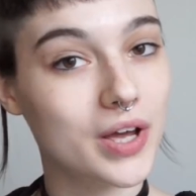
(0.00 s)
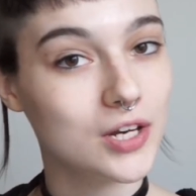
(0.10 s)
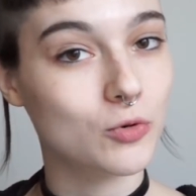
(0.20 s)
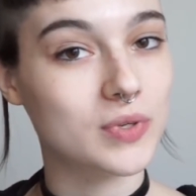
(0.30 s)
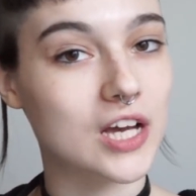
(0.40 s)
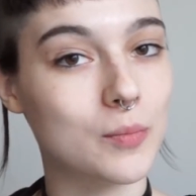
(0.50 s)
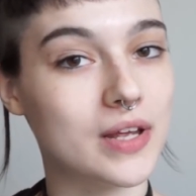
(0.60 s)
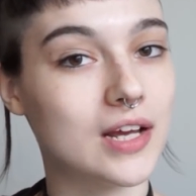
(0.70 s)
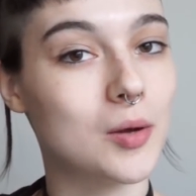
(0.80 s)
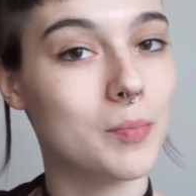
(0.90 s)
but we'll be
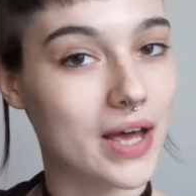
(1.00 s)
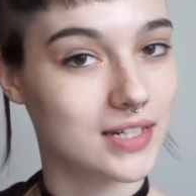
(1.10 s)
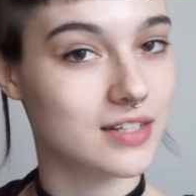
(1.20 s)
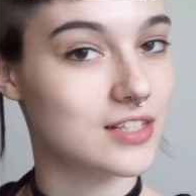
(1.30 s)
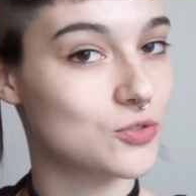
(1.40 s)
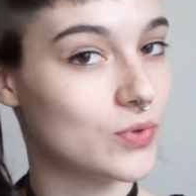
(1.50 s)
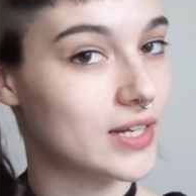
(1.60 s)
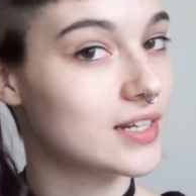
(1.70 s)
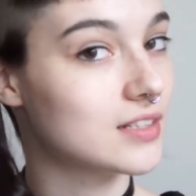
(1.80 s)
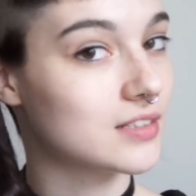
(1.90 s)
coming back to this
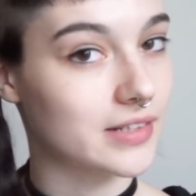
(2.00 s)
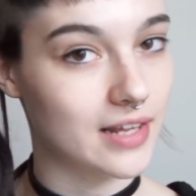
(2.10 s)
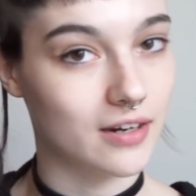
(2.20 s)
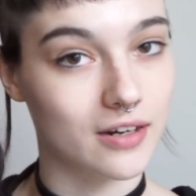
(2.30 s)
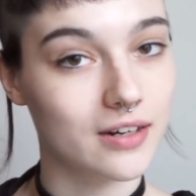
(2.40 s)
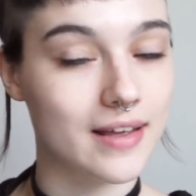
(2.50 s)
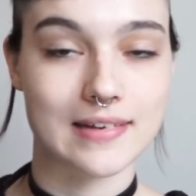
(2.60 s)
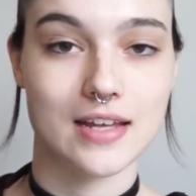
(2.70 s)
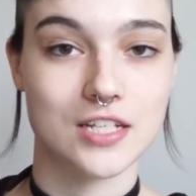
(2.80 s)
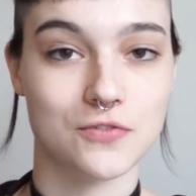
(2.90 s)
wig later.
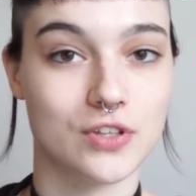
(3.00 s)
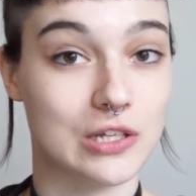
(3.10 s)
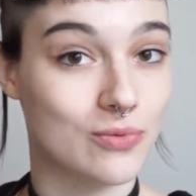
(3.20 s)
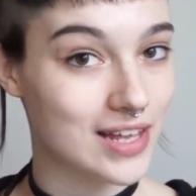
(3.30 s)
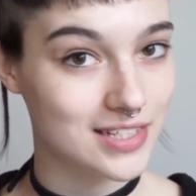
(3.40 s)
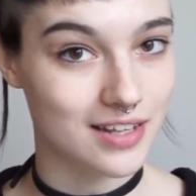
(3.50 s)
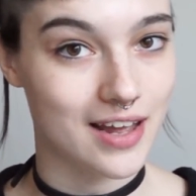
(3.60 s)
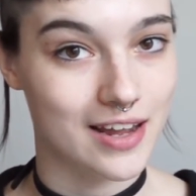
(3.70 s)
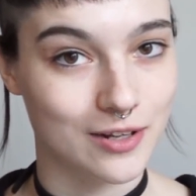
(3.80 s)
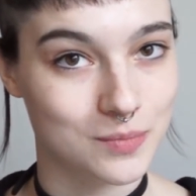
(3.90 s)
And as for the rest of
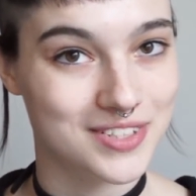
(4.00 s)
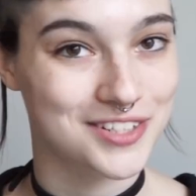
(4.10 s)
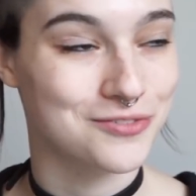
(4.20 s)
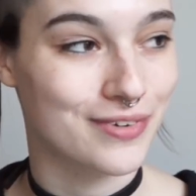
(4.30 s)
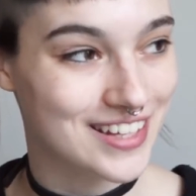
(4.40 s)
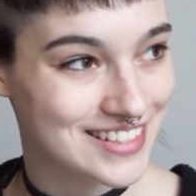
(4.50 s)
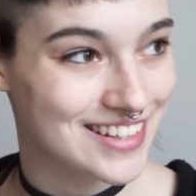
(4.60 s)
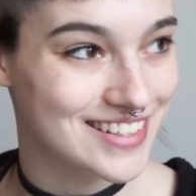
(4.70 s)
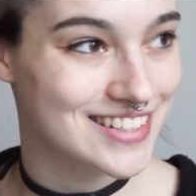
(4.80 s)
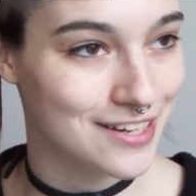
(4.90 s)
the items, the rest of
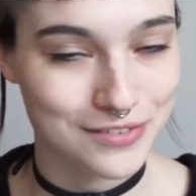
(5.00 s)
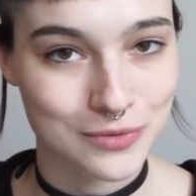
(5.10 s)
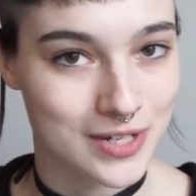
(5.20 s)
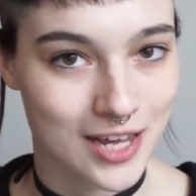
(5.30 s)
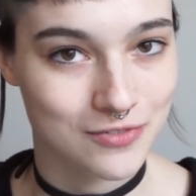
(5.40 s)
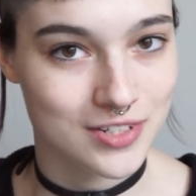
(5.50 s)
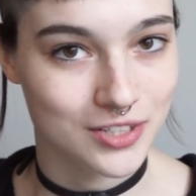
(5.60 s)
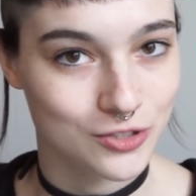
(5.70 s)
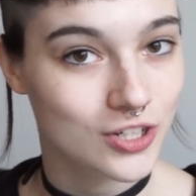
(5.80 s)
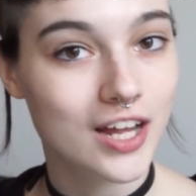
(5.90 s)
the stuff that we have to
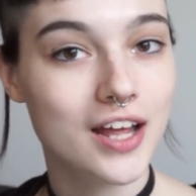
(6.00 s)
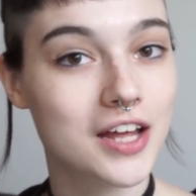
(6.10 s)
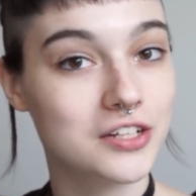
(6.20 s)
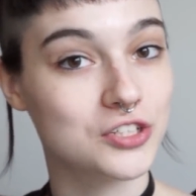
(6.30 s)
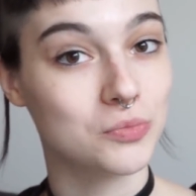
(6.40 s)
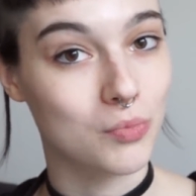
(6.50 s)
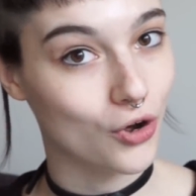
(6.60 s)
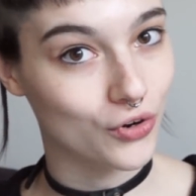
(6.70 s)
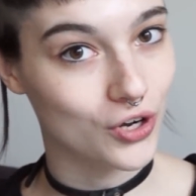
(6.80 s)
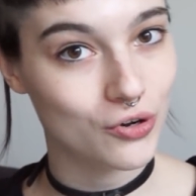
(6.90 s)
do,
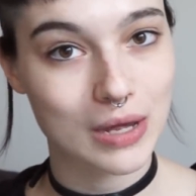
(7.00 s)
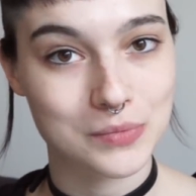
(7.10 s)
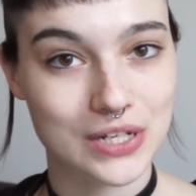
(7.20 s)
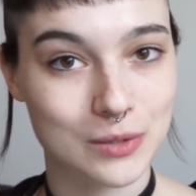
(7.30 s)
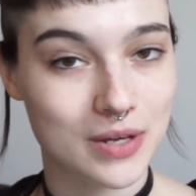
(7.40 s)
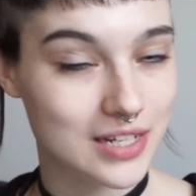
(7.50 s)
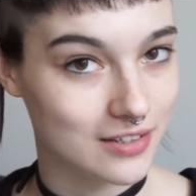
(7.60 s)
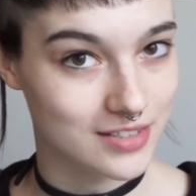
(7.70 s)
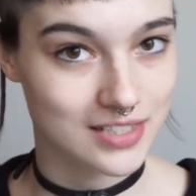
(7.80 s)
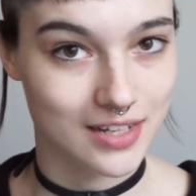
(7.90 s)
tomorrow I'm getting my
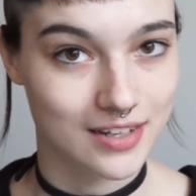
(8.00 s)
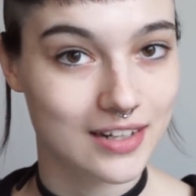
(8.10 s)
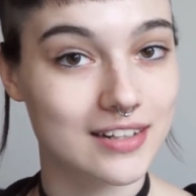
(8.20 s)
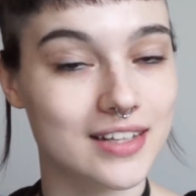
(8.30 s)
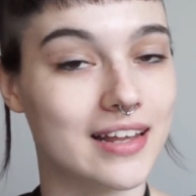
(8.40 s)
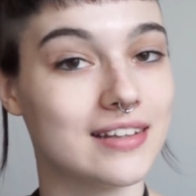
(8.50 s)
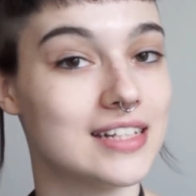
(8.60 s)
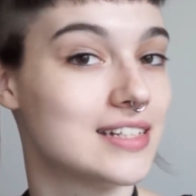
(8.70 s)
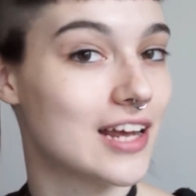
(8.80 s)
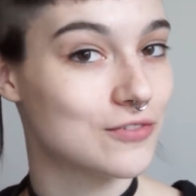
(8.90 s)
nails done, then the day